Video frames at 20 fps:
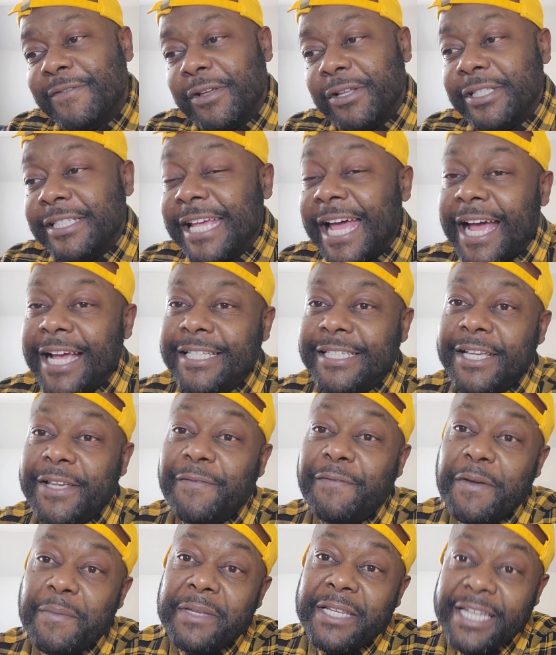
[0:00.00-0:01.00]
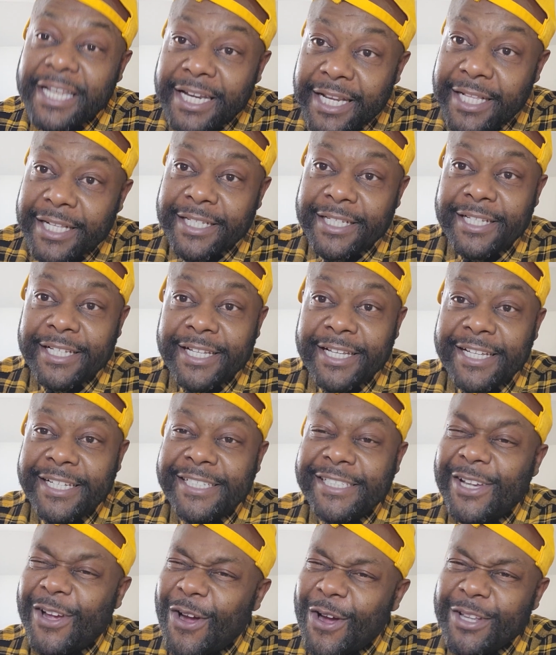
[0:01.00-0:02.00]
uh, toxic femininity?
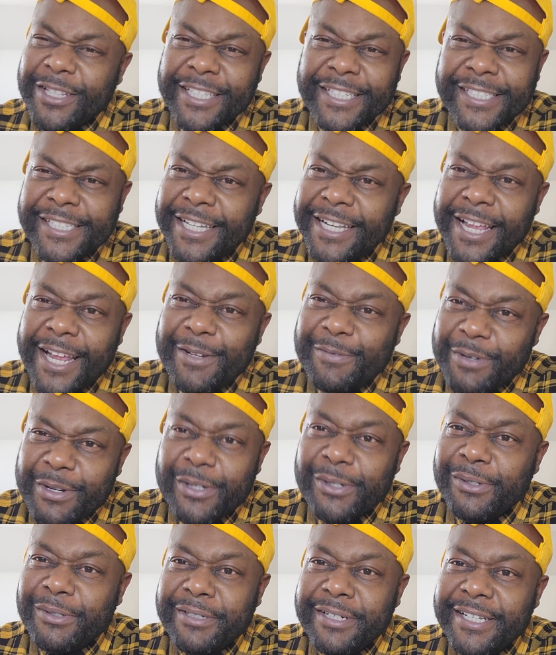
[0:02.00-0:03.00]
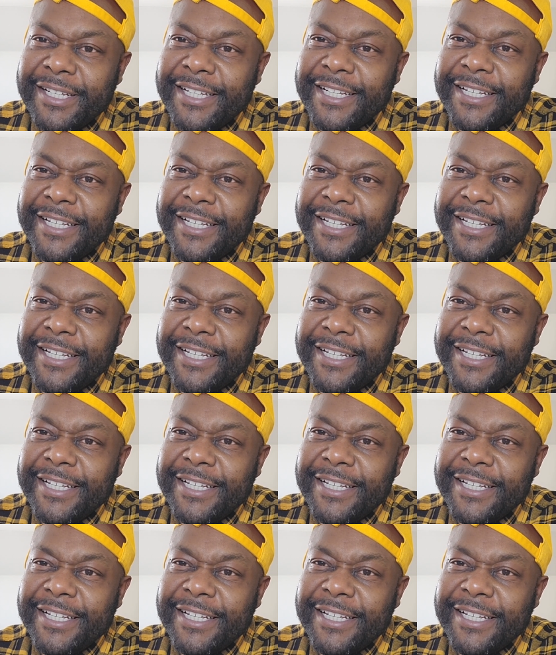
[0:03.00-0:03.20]
It's hard to say that word.